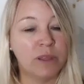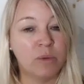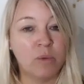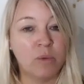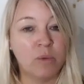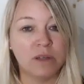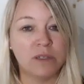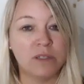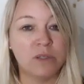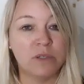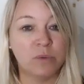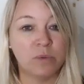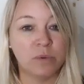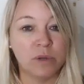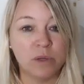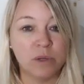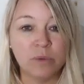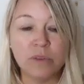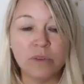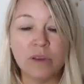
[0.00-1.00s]
wanting to
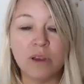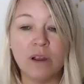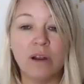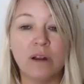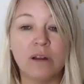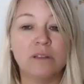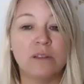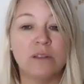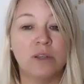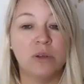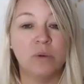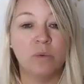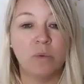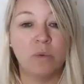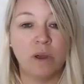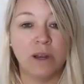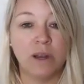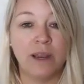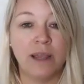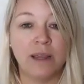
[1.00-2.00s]
work with cards and you
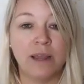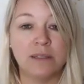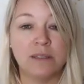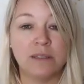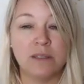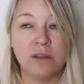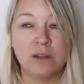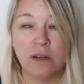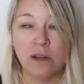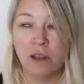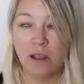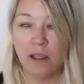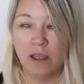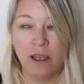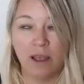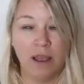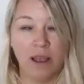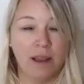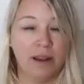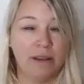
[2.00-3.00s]
want an answer,
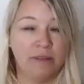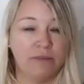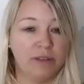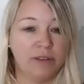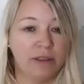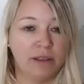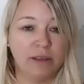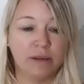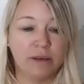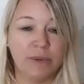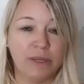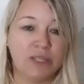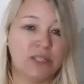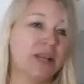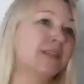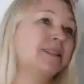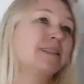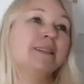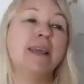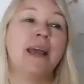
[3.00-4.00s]
and I feel in my
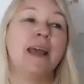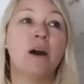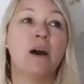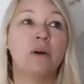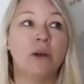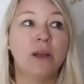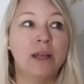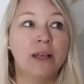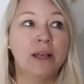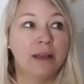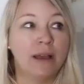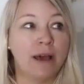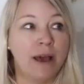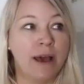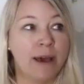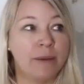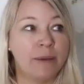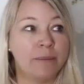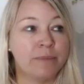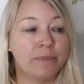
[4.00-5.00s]
chest now,
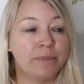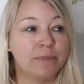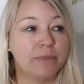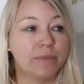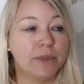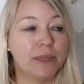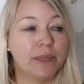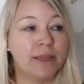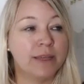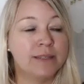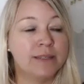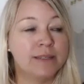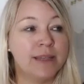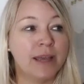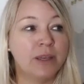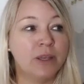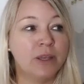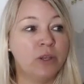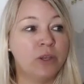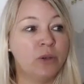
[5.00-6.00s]
is
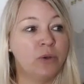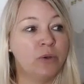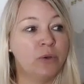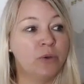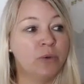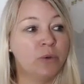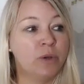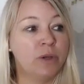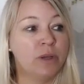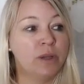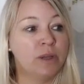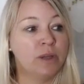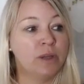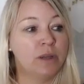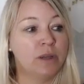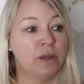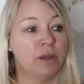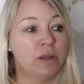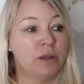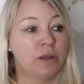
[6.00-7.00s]
that you
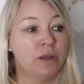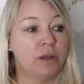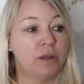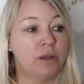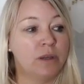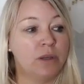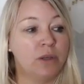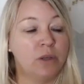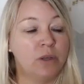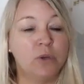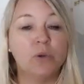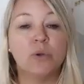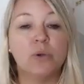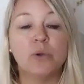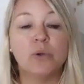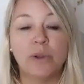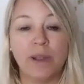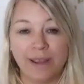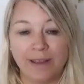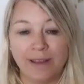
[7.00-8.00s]

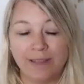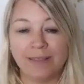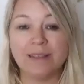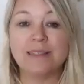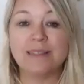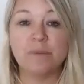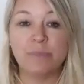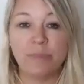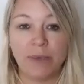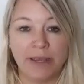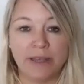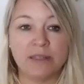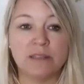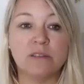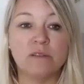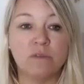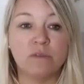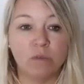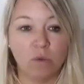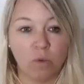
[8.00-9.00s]
create the
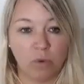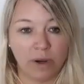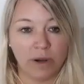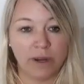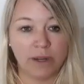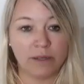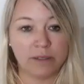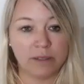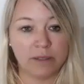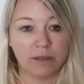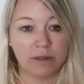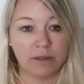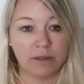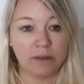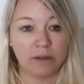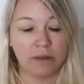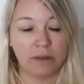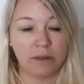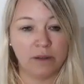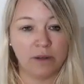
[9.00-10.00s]
space for it.
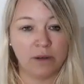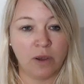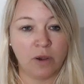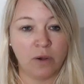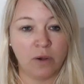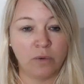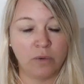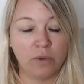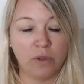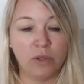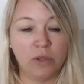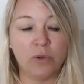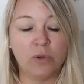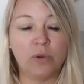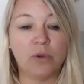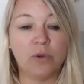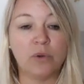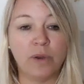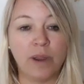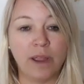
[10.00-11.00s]
You
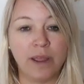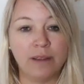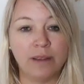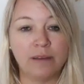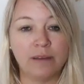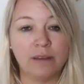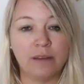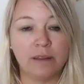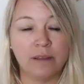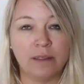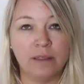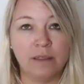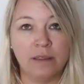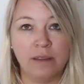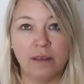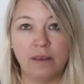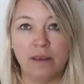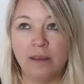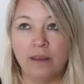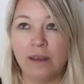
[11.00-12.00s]
create
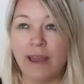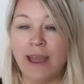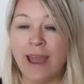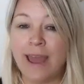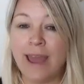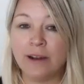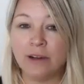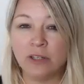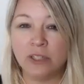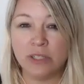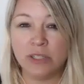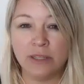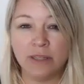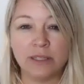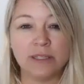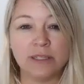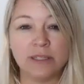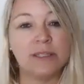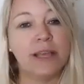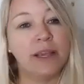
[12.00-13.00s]
the energy, the
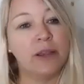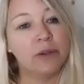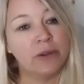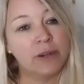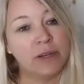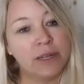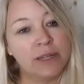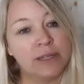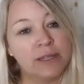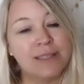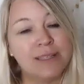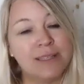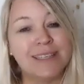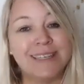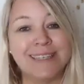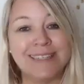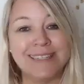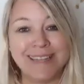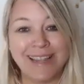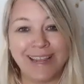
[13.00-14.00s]
sacredness, the
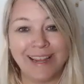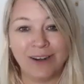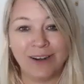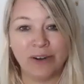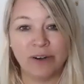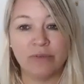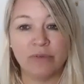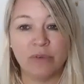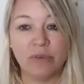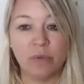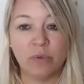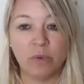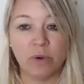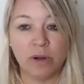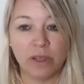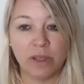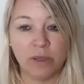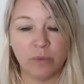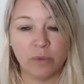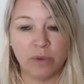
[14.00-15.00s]
container for
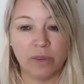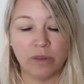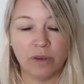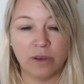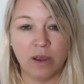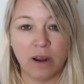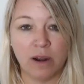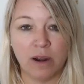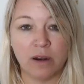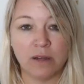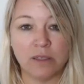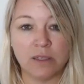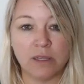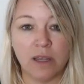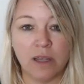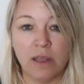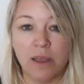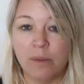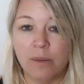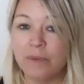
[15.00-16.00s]
working with the cards,
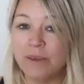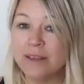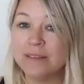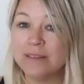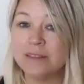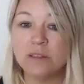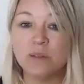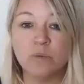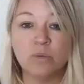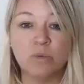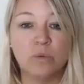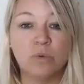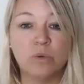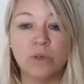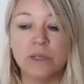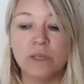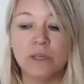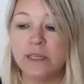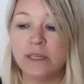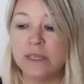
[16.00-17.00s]
because it's
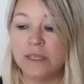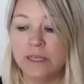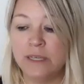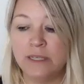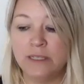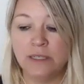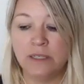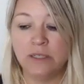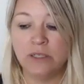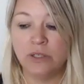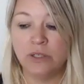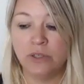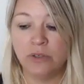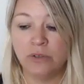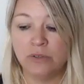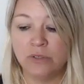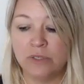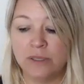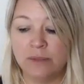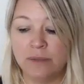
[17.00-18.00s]
really easy to
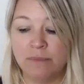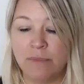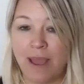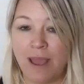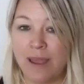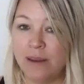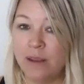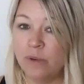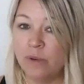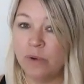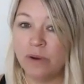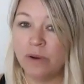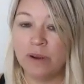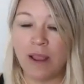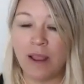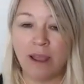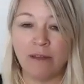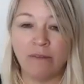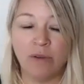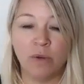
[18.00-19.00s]
use them anywhere
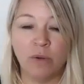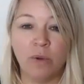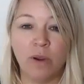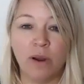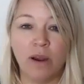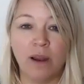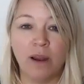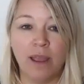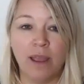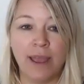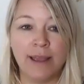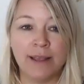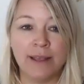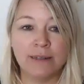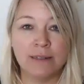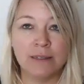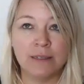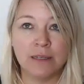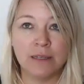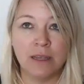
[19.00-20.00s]
and everywhere.
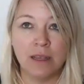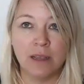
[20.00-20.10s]
And